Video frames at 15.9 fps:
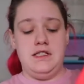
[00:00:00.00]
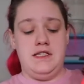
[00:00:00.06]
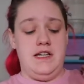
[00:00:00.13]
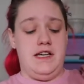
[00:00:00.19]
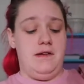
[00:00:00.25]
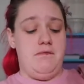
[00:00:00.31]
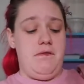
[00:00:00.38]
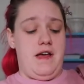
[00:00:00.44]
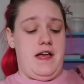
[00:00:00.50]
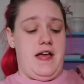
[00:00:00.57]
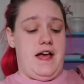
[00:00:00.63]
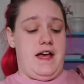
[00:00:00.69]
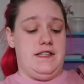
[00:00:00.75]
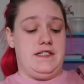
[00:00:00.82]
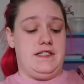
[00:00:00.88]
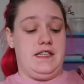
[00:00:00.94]
Tim
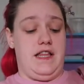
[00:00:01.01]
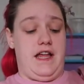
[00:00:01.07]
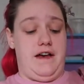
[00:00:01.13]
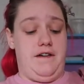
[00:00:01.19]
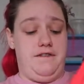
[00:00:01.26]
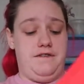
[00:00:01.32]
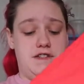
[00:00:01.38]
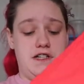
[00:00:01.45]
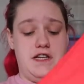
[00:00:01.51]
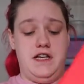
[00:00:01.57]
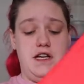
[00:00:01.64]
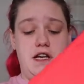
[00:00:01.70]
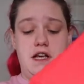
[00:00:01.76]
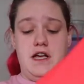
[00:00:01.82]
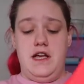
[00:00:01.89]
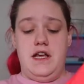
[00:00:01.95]
has left.
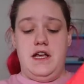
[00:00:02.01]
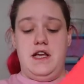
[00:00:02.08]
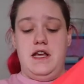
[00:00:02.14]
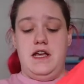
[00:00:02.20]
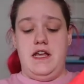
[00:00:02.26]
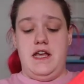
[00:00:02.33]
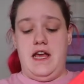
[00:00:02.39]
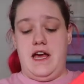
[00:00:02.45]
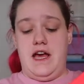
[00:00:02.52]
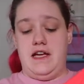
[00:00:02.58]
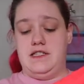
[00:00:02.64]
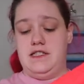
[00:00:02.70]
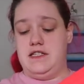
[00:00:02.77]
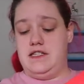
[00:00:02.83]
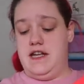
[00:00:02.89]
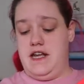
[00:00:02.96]
He
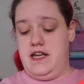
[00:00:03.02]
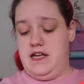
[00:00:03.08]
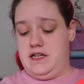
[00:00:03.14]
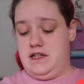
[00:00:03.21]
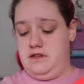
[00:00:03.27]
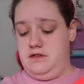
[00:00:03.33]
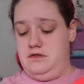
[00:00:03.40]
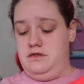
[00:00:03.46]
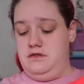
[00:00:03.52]
has to take,